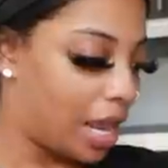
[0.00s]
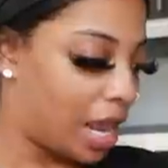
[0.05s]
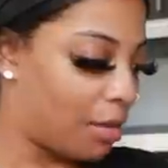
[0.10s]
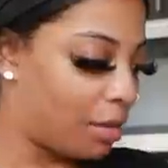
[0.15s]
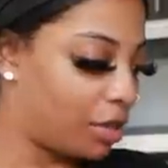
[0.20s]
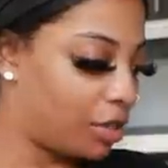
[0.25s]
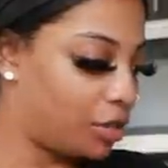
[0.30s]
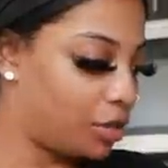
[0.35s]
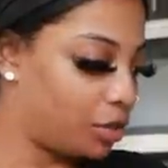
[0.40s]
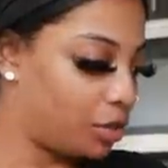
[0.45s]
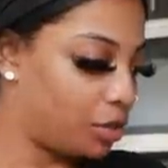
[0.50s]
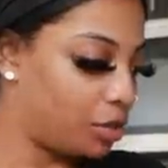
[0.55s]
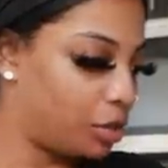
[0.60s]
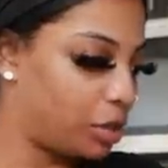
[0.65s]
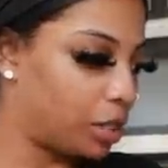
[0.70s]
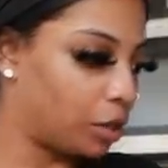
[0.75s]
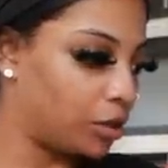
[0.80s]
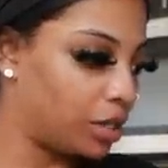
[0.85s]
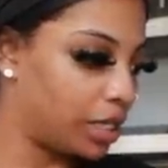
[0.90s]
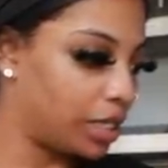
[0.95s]
And I'm gonna do,
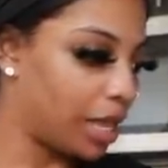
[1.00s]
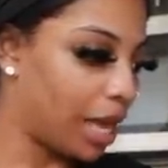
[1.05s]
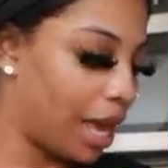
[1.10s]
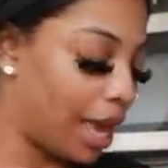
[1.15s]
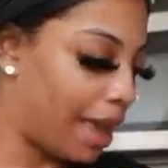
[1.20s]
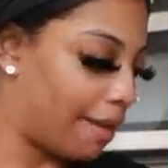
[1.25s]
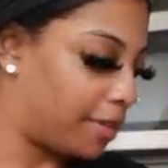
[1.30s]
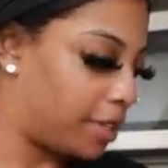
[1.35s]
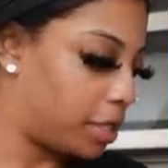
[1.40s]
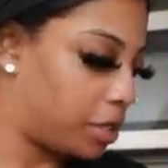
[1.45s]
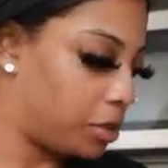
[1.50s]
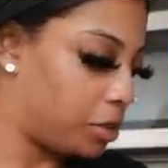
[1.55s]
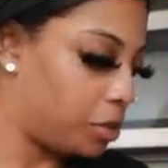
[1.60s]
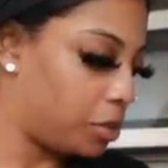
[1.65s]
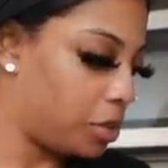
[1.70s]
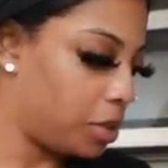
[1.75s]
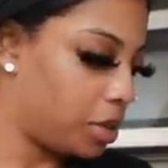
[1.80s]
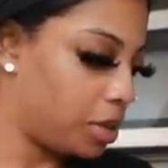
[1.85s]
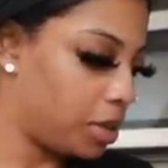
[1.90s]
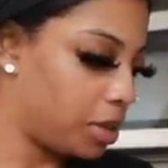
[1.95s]
so since I have
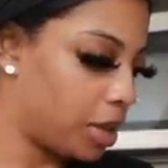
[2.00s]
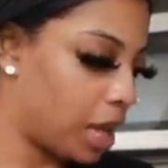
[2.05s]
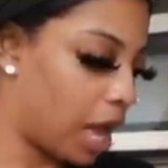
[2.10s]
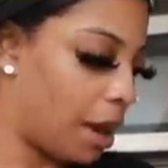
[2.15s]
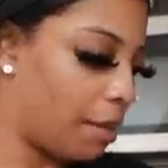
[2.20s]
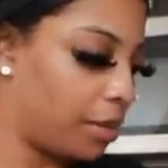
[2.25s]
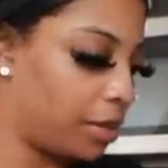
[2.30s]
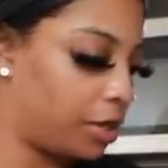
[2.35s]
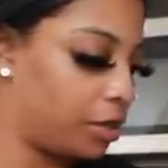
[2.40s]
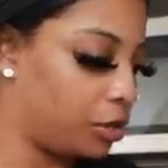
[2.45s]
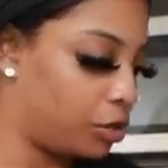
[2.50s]
two, I'm gonna